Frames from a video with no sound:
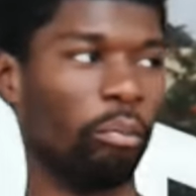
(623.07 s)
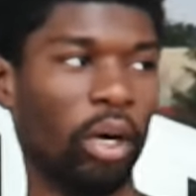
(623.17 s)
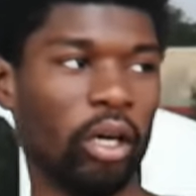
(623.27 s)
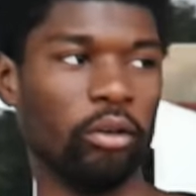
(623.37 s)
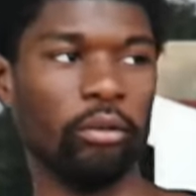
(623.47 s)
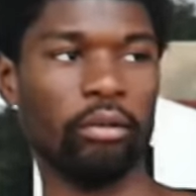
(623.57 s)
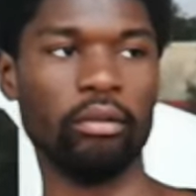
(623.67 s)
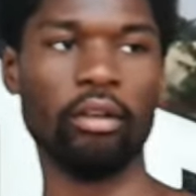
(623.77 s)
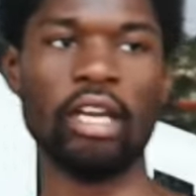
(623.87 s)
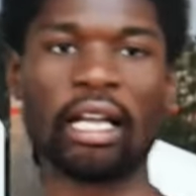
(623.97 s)
But
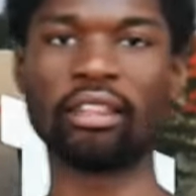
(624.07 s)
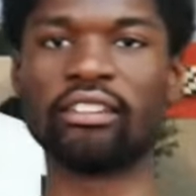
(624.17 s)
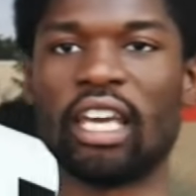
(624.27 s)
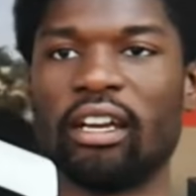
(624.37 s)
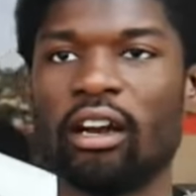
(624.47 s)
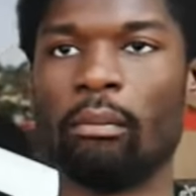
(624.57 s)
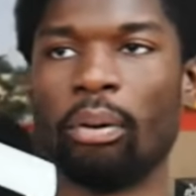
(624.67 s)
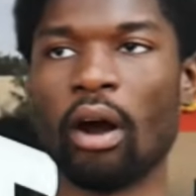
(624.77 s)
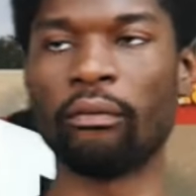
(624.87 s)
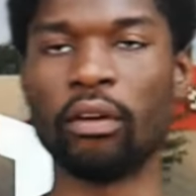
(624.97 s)
not to say that I'm
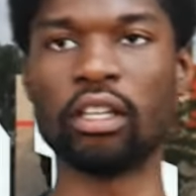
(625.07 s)
perfect,